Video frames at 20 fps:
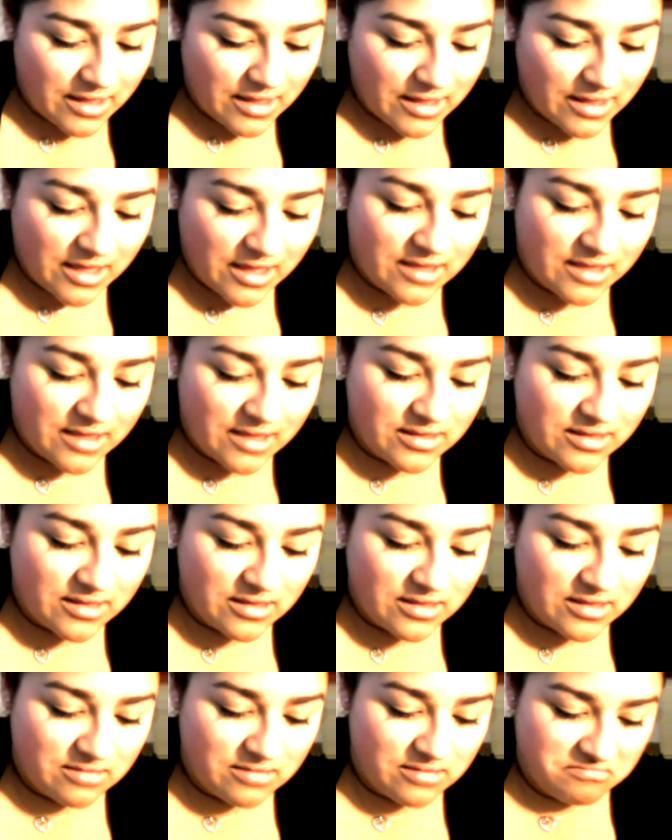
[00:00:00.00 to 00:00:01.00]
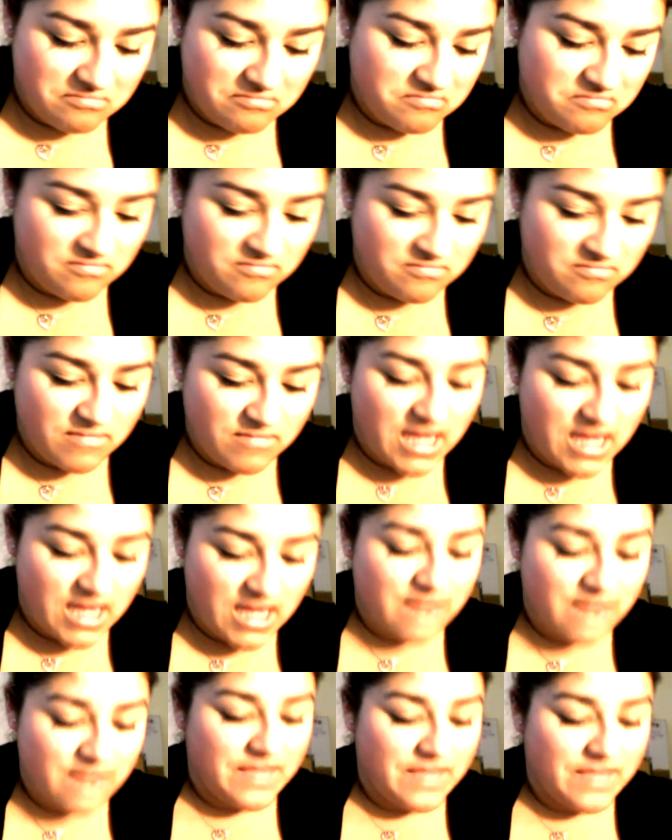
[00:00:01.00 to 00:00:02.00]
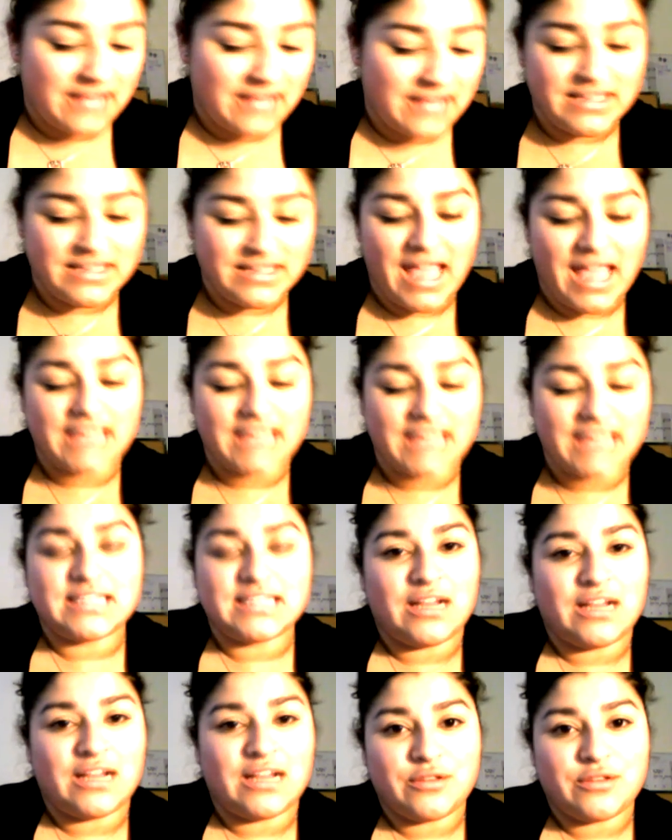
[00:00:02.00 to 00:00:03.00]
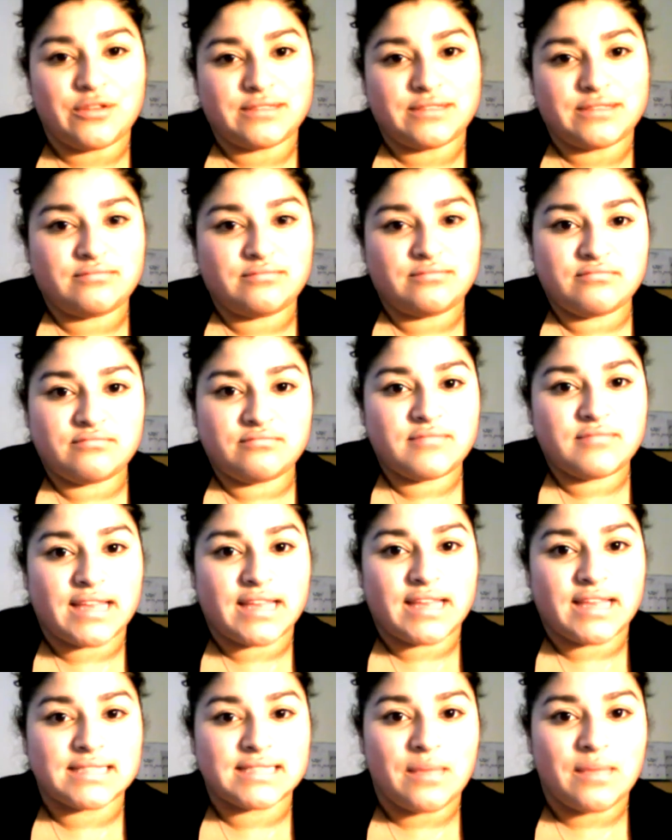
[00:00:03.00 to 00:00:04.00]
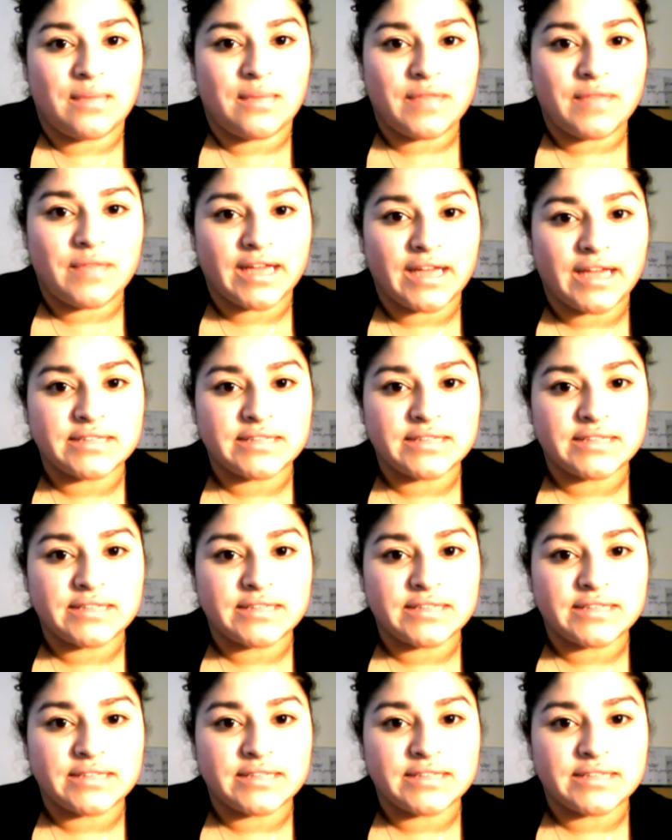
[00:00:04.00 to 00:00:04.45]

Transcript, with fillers: And and if that's the case, I'll just get something.